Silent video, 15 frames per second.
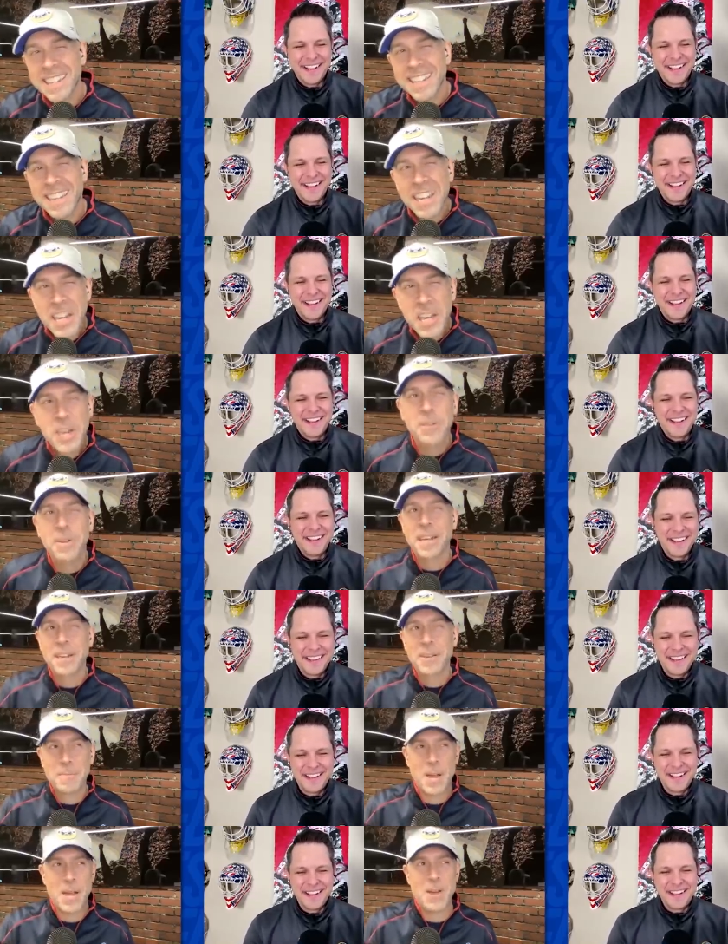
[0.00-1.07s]
Speaker 1: hearing
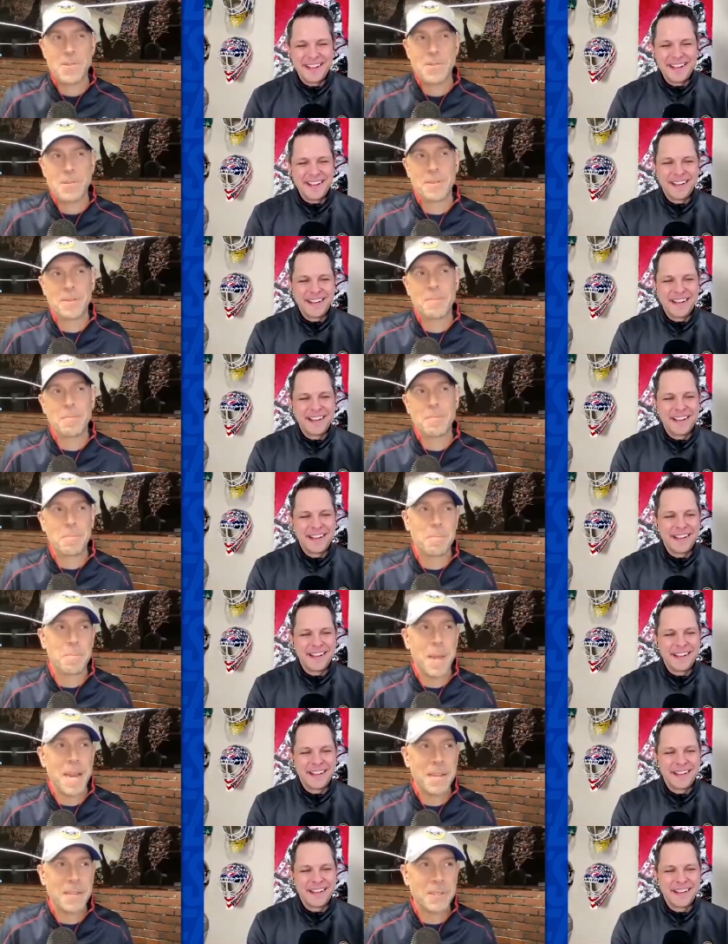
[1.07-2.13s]
about
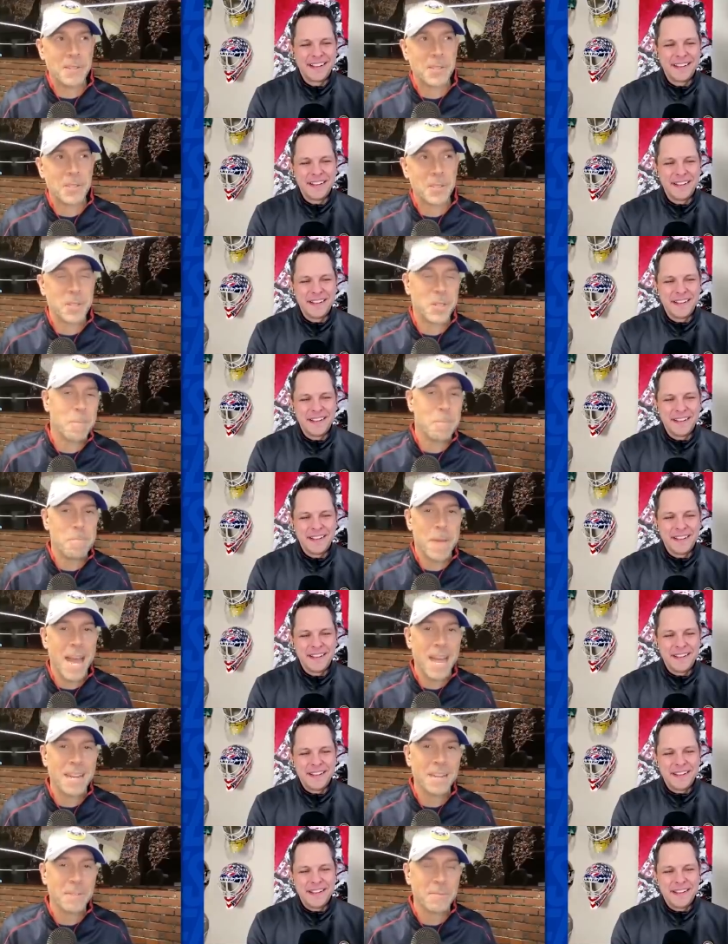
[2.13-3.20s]
Peyton's
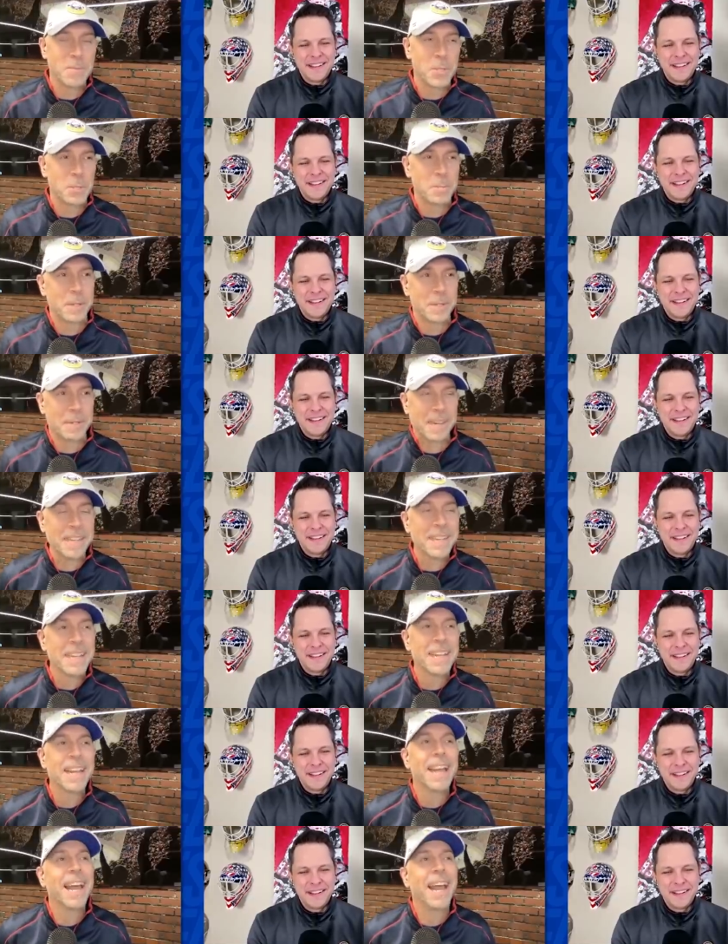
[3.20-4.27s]
competitive spirit
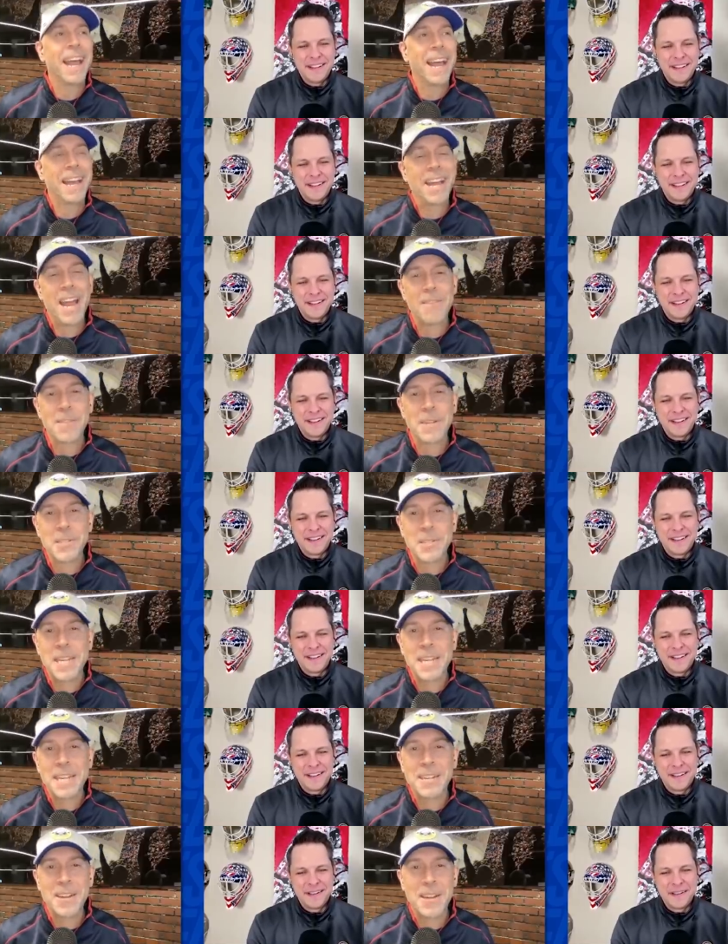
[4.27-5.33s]
and having seen
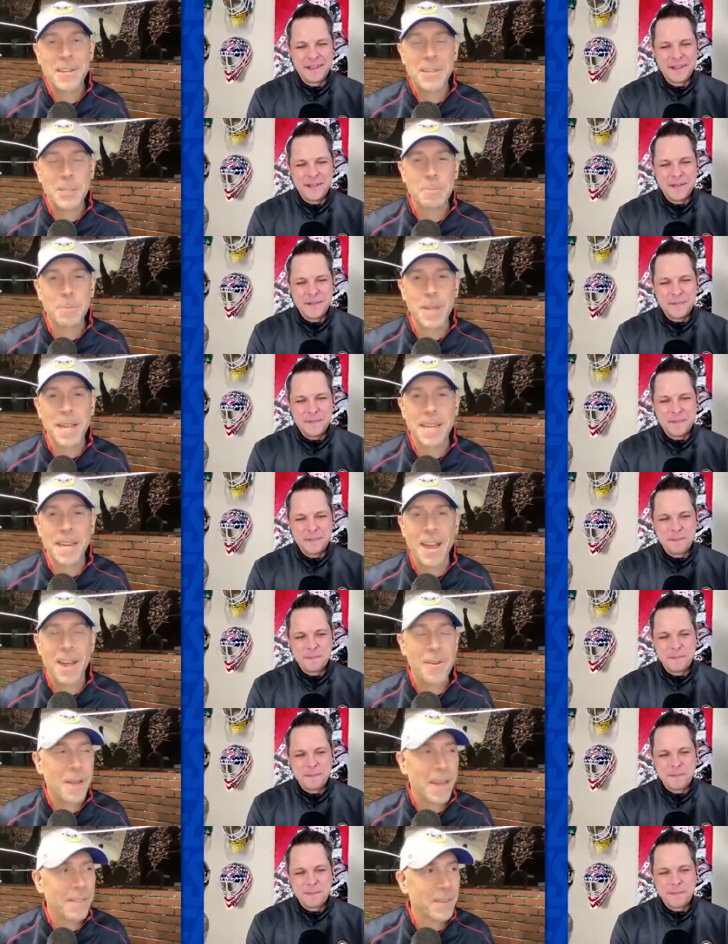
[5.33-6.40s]
it on display now
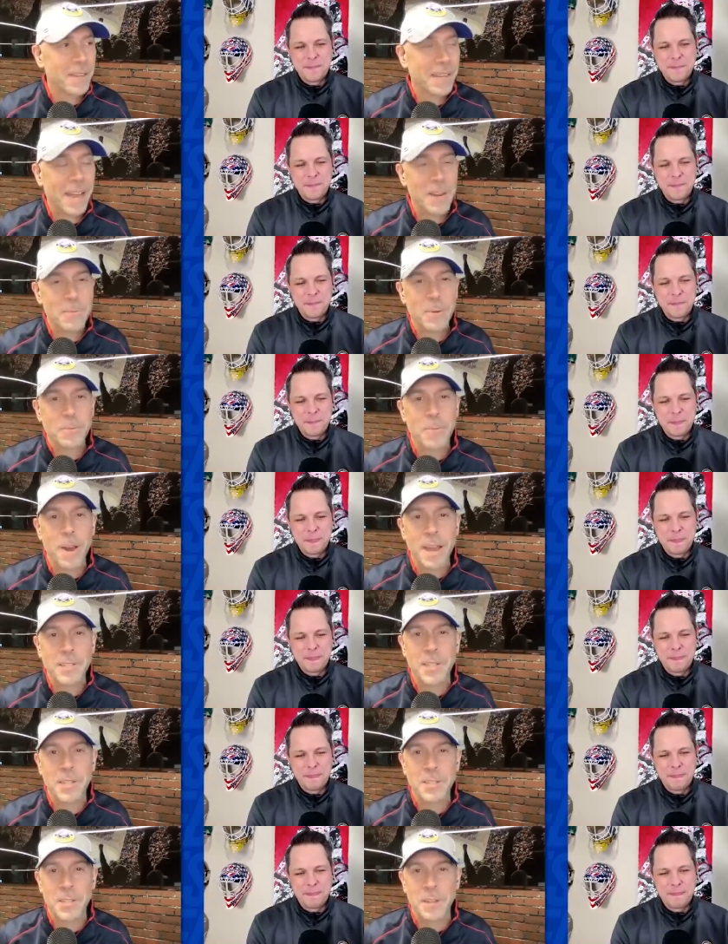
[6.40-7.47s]
every night with
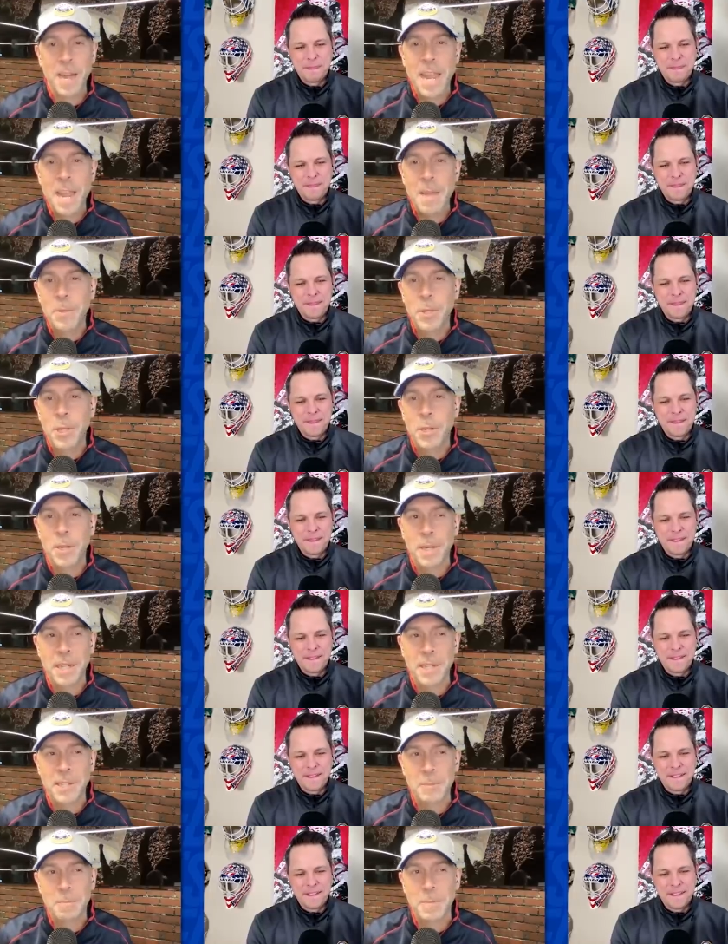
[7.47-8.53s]
Rochester, I am
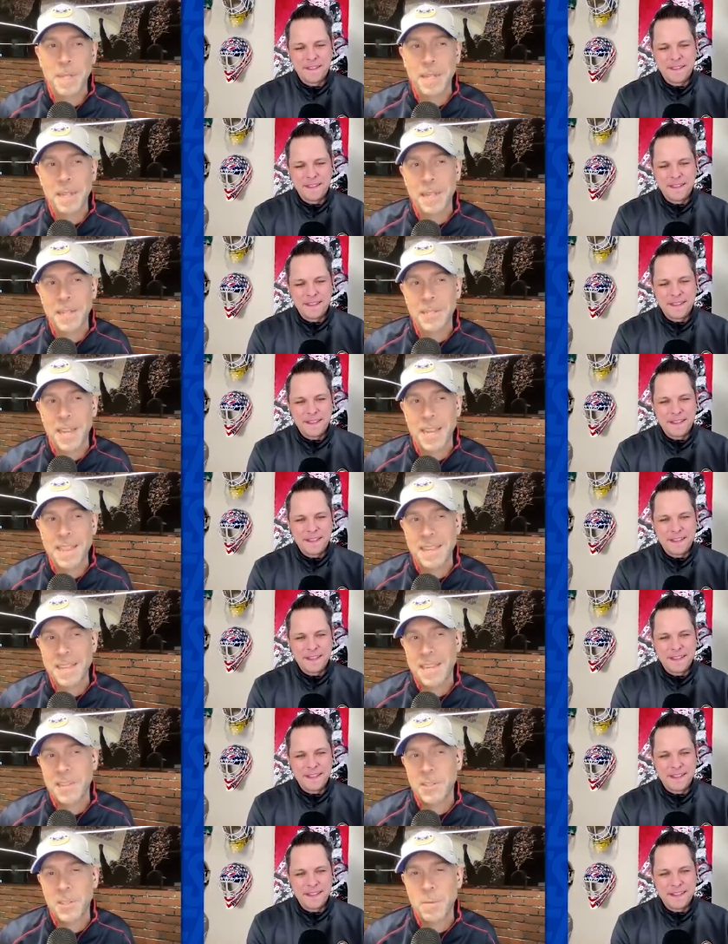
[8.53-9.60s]
curious because I think
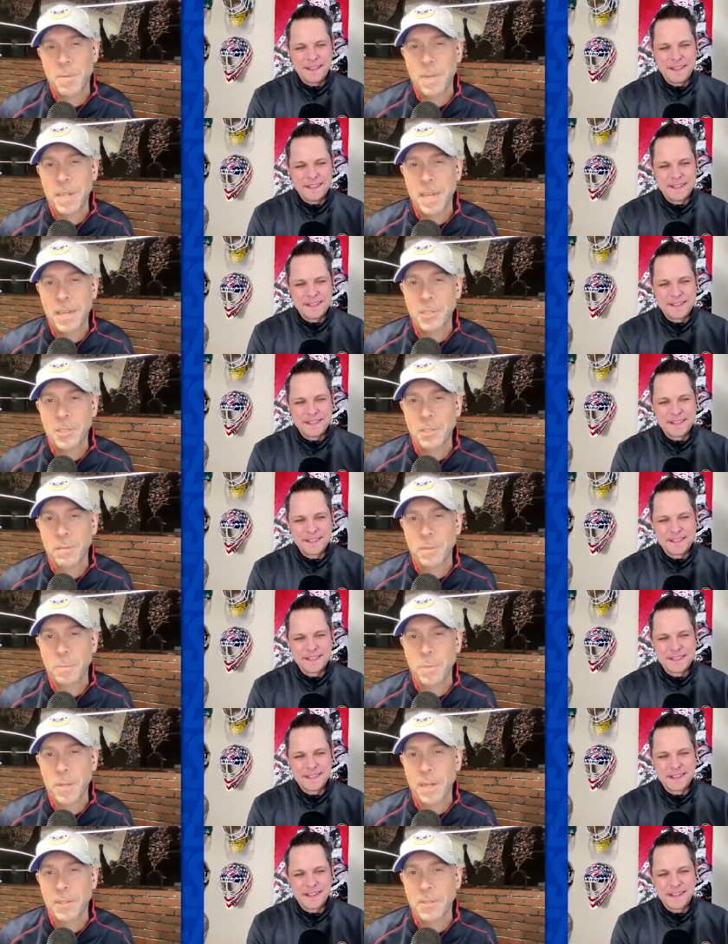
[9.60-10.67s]
it's human nature for
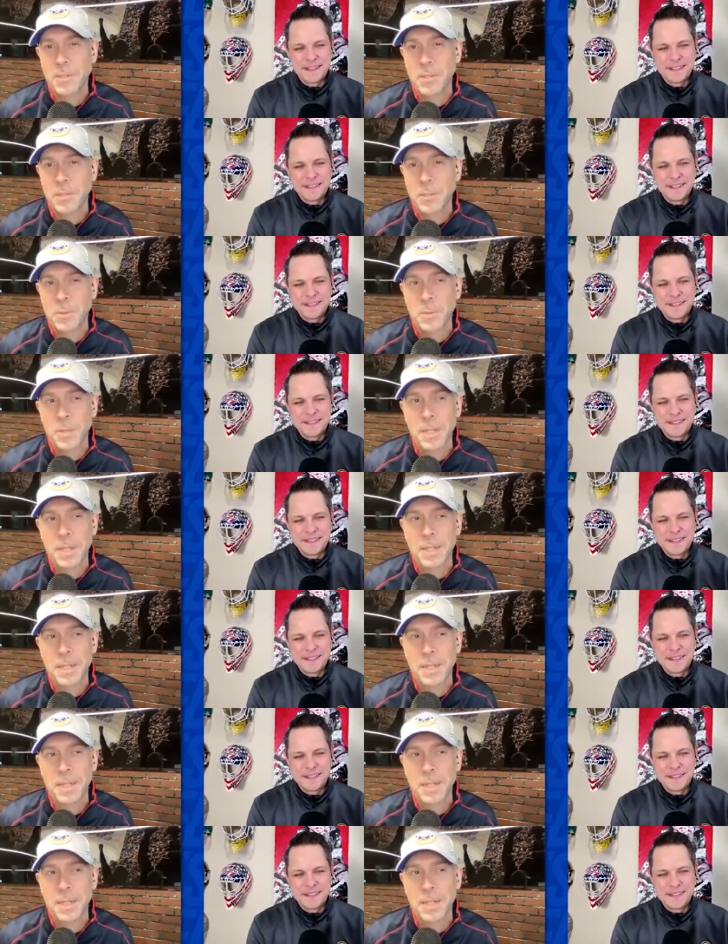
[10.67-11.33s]
players to